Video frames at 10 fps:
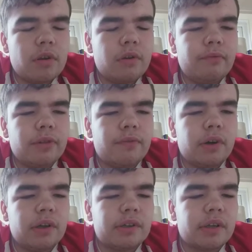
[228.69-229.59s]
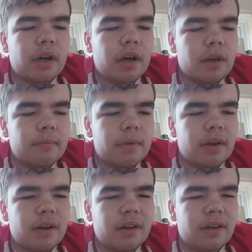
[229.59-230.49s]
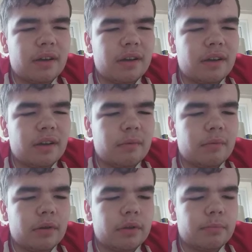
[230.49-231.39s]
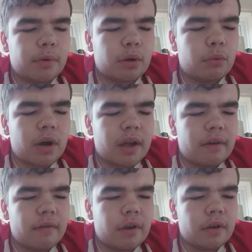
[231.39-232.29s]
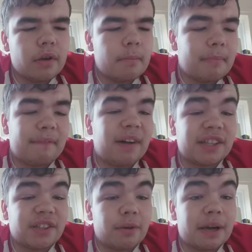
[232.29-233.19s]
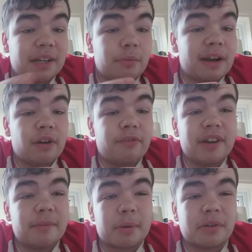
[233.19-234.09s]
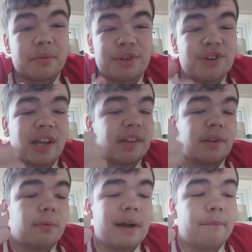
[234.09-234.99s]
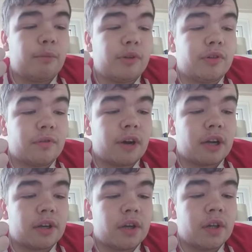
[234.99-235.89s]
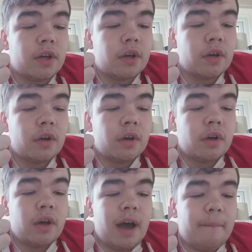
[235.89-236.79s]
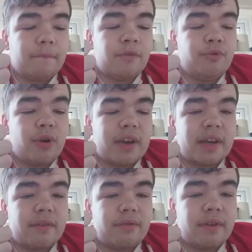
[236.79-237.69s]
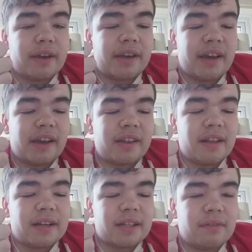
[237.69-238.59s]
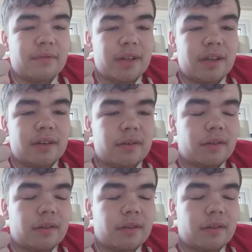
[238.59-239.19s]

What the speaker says: for the first time. It was Maguire and Mafazin actually went off injured because of a challenge where we should have had a free kick, then literally